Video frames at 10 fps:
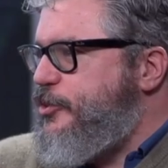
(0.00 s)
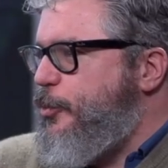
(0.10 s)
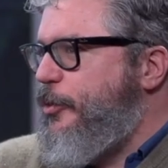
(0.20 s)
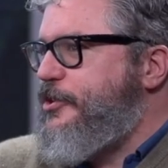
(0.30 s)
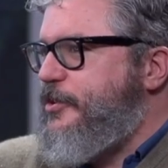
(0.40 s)

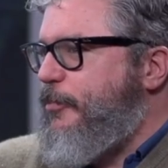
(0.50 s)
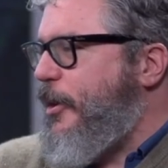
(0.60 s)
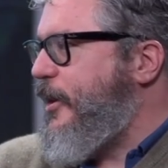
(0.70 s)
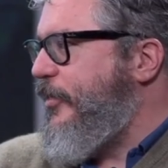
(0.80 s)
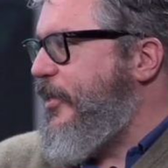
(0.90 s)
tourism
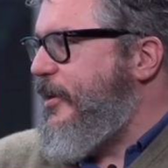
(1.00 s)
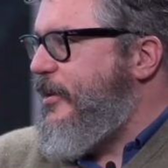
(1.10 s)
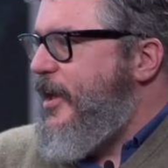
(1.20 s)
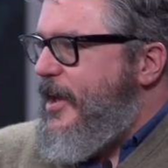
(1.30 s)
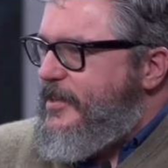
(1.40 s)
market that
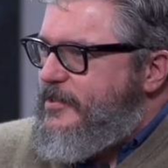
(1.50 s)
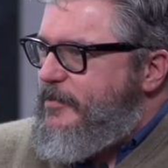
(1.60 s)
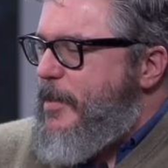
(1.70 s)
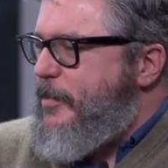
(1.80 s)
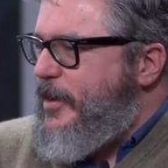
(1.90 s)
is
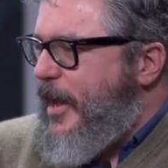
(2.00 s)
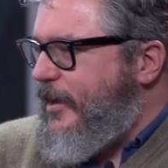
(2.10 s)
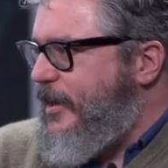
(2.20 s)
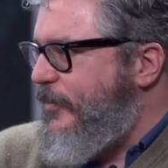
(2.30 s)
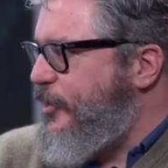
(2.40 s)
maybe
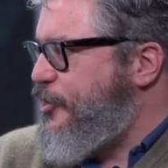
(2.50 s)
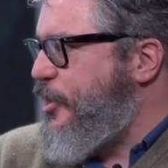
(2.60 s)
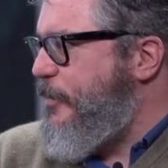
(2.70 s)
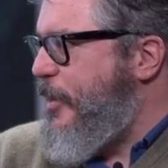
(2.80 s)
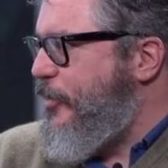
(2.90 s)
not giving a
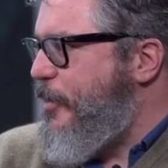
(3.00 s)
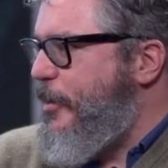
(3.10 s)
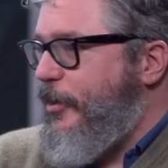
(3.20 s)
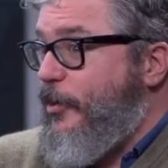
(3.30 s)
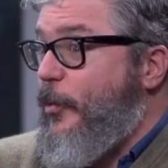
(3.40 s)
shit about the
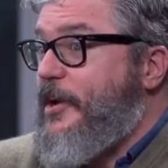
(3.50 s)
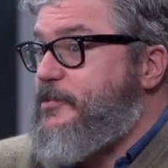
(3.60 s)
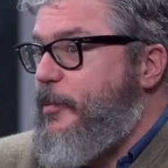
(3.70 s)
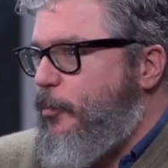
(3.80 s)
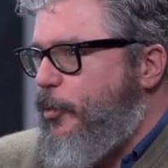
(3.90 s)
American
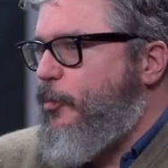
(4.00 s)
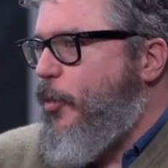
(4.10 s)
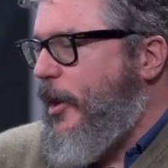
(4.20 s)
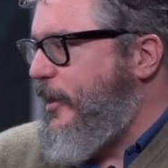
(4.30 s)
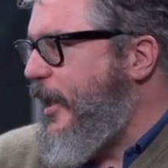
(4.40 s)
West, but would
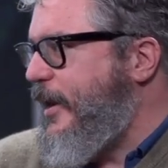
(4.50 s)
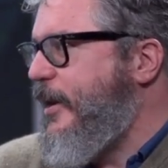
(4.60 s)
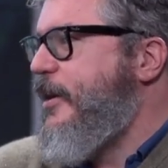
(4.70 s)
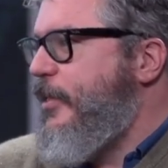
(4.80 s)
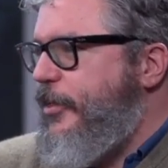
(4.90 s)
want like
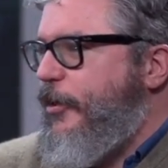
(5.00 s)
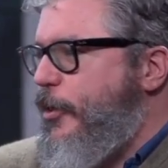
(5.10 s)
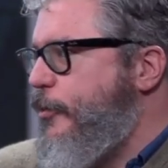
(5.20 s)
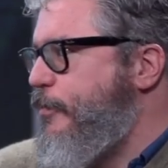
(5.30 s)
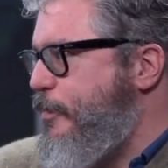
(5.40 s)
their
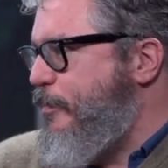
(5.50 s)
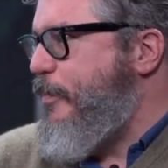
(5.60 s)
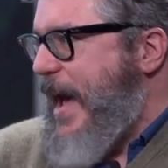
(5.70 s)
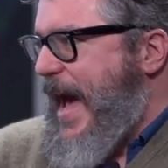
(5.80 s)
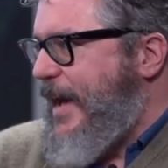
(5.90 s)
own
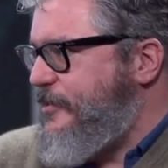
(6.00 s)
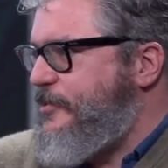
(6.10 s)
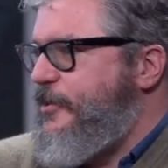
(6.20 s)
past.